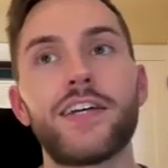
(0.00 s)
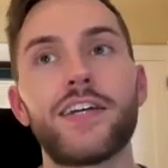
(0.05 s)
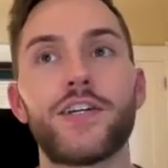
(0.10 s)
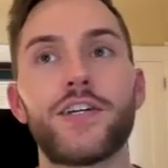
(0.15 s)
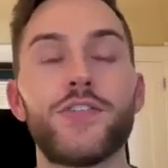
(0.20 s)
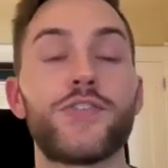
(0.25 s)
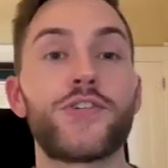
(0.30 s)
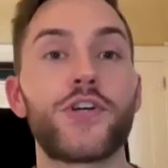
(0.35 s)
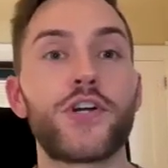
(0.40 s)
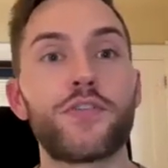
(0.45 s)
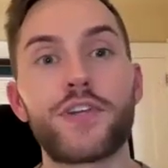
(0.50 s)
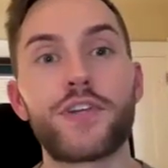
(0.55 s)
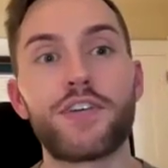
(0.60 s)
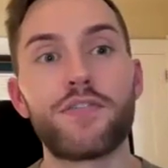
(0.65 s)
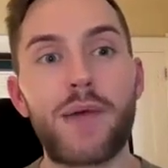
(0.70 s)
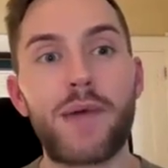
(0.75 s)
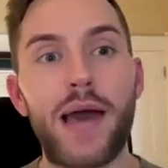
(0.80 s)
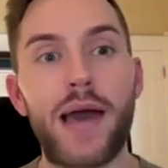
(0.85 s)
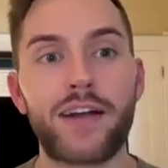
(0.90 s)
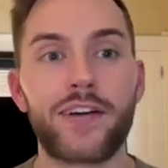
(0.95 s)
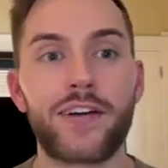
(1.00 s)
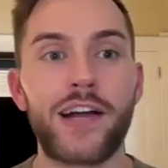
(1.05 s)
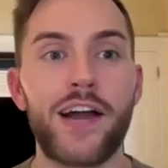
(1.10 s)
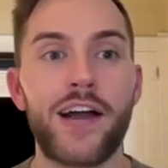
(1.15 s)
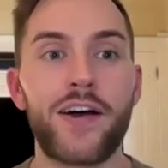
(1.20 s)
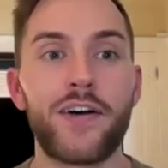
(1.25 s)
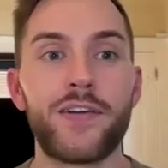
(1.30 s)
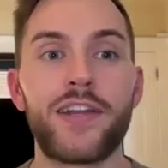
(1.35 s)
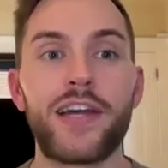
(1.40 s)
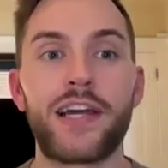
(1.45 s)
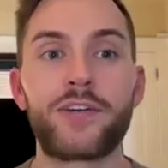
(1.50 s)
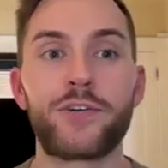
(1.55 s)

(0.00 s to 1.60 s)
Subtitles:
conservative background.